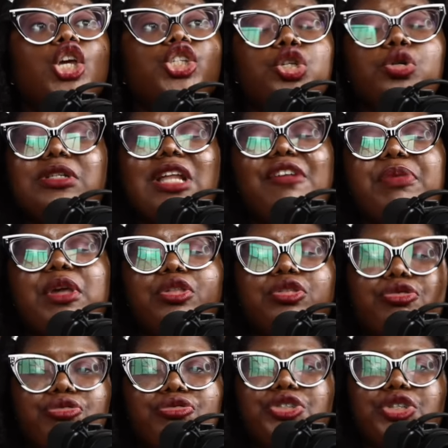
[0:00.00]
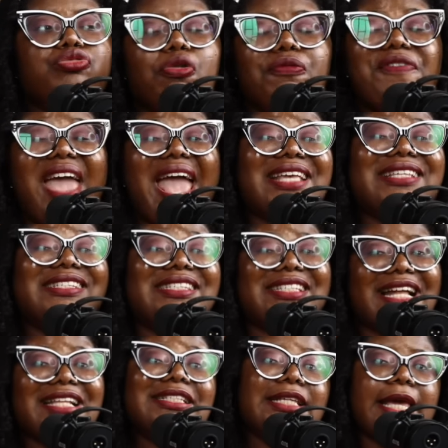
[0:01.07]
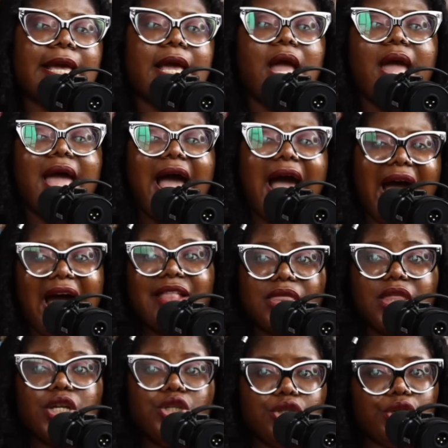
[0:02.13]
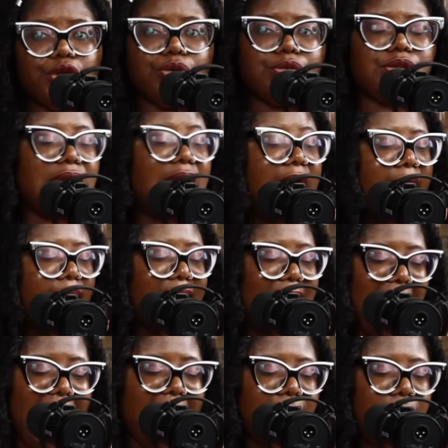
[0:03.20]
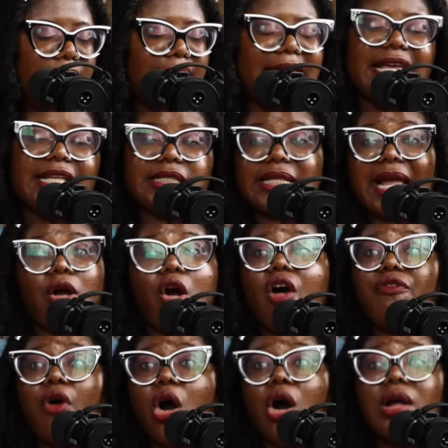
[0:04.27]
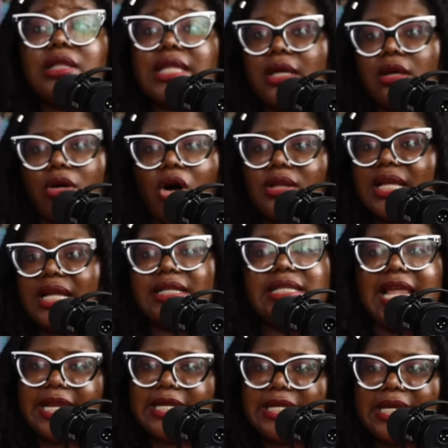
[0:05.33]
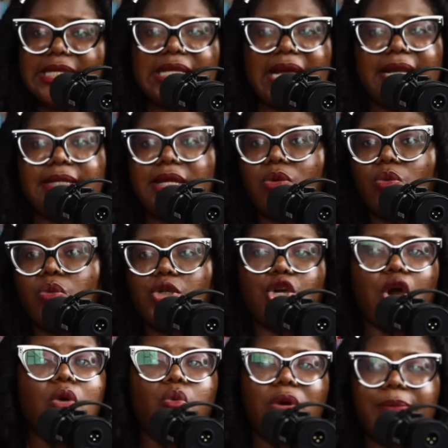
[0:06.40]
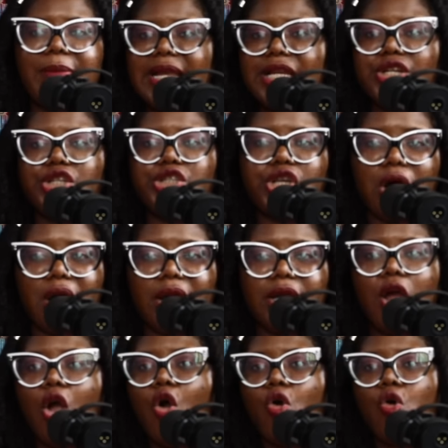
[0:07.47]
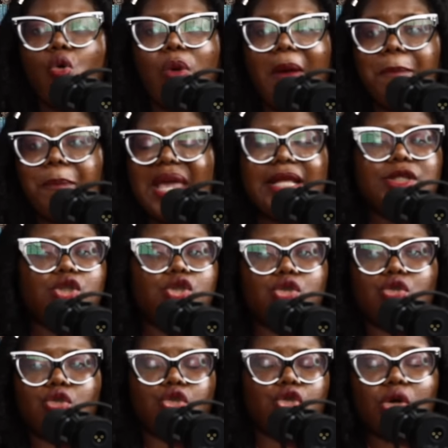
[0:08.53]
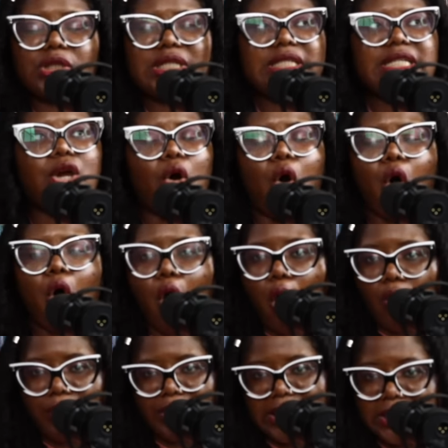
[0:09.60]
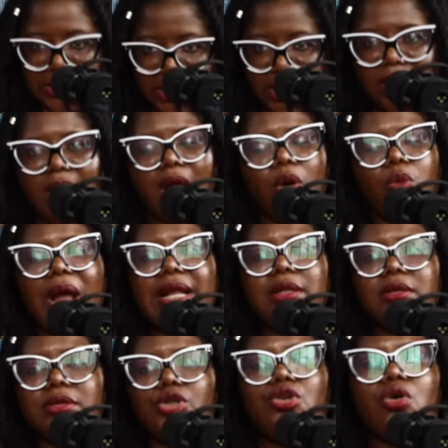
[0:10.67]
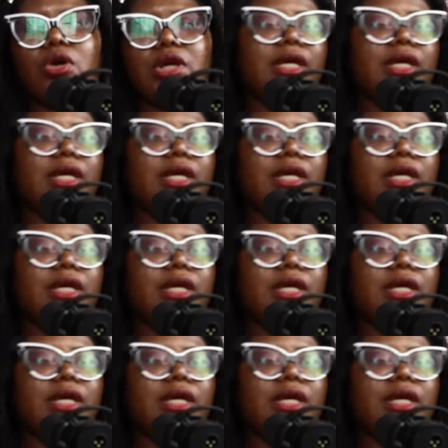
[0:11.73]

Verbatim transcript: she would have been through the roof ecstatic at the news. Ken is like of all the other ladies and the young women in the town who were being totally horrid when you know